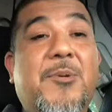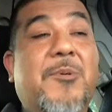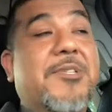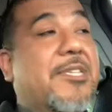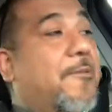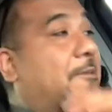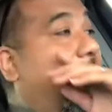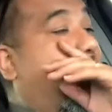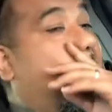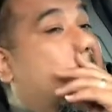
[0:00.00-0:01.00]
We'll see
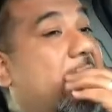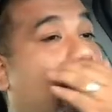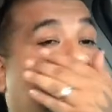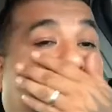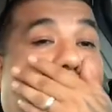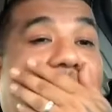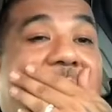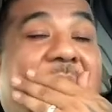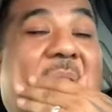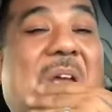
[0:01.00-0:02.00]
what happens on
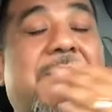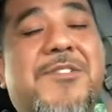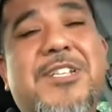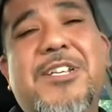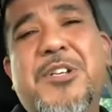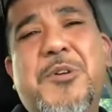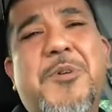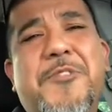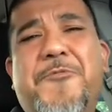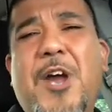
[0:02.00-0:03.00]
Friday. Usually, you know
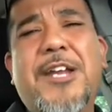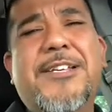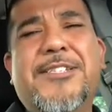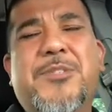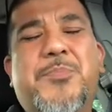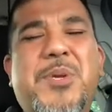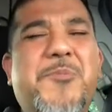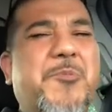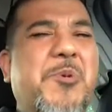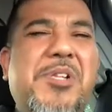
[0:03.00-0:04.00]
what? Fridays has
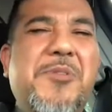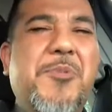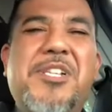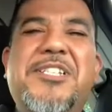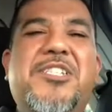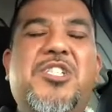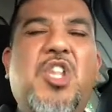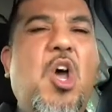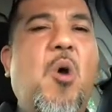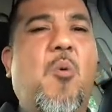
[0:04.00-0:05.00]
been really, really
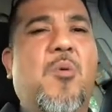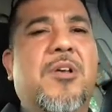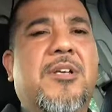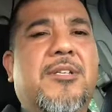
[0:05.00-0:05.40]
slow.